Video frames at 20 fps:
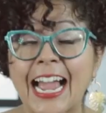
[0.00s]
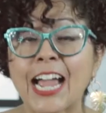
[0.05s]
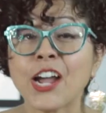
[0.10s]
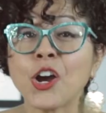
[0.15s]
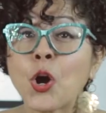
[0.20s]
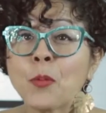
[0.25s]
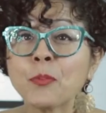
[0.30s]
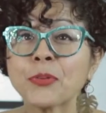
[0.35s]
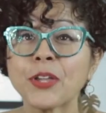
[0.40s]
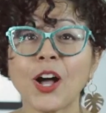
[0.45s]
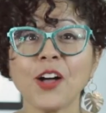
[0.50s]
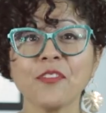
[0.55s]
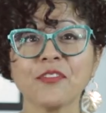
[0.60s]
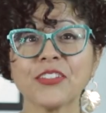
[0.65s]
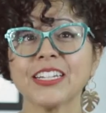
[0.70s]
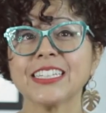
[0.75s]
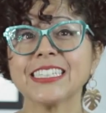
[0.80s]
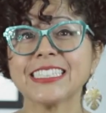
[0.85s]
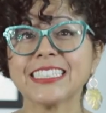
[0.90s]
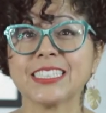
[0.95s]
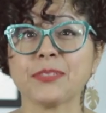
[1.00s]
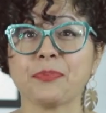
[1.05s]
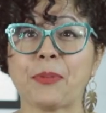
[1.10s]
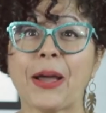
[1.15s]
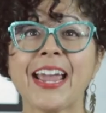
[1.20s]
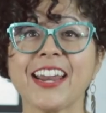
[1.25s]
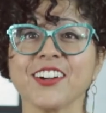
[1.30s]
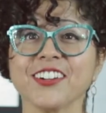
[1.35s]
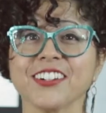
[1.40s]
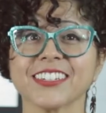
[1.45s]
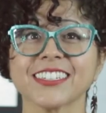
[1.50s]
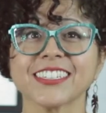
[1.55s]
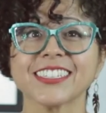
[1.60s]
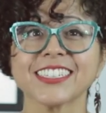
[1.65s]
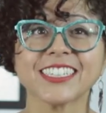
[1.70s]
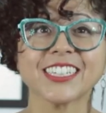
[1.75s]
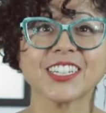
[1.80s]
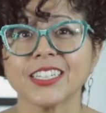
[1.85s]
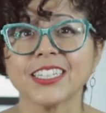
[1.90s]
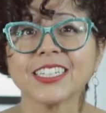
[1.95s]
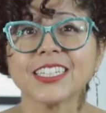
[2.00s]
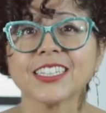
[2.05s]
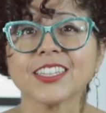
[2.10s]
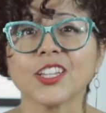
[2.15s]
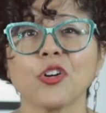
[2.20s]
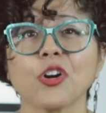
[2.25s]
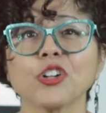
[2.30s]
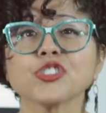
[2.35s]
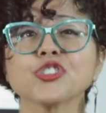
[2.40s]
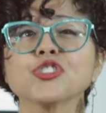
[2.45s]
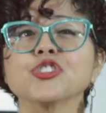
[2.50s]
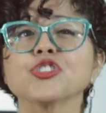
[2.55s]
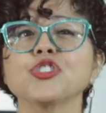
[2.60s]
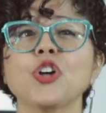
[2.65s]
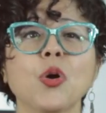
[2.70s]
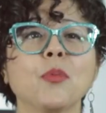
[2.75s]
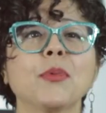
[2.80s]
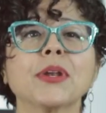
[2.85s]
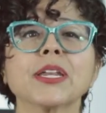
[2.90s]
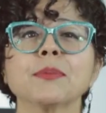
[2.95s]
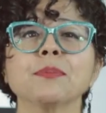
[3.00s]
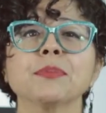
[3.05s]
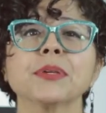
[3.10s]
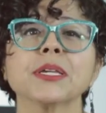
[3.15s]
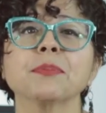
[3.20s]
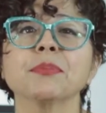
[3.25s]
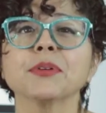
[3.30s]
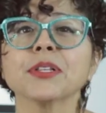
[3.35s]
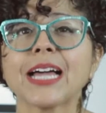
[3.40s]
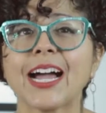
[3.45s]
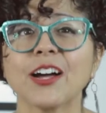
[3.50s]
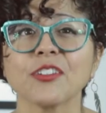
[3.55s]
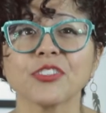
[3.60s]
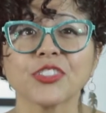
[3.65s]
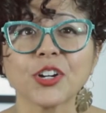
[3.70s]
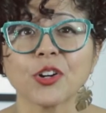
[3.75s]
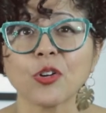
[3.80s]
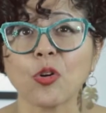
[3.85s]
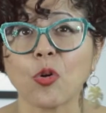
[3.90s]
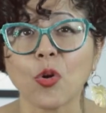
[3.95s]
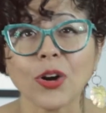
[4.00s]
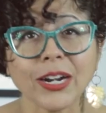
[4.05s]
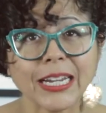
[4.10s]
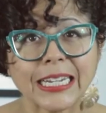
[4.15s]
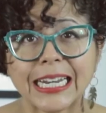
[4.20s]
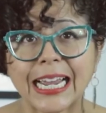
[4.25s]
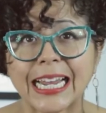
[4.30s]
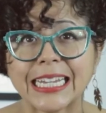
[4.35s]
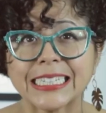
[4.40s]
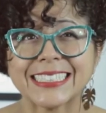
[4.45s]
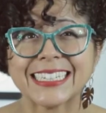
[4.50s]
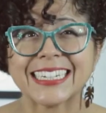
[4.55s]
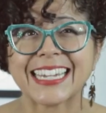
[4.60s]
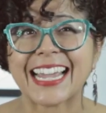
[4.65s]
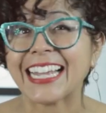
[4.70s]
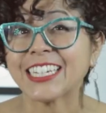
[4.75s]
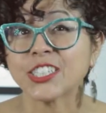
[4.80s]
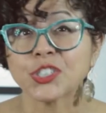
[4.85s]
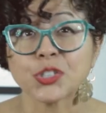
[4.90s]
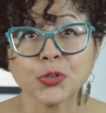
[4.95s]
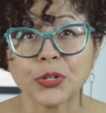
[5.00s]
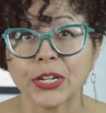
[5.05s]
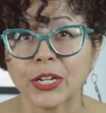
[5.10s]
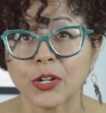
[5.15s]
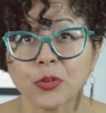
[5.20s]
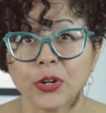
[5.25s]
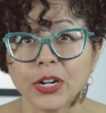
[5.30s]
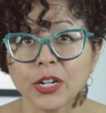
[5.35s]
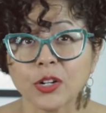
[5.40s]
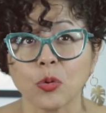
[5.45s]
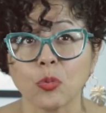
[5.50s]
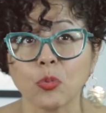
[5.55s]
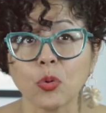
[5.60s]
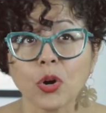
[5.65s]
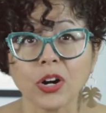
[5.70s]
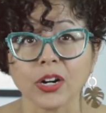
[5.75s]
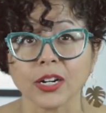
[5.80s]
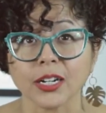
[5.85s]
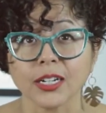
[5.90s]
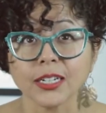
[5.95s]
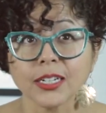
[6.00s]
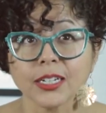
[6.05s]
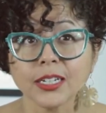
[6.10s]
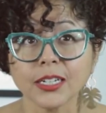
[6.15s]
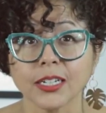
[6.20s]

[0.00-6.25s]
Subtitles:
I hope y'all feel inspired. There are so many people out there organizing and doing critical work.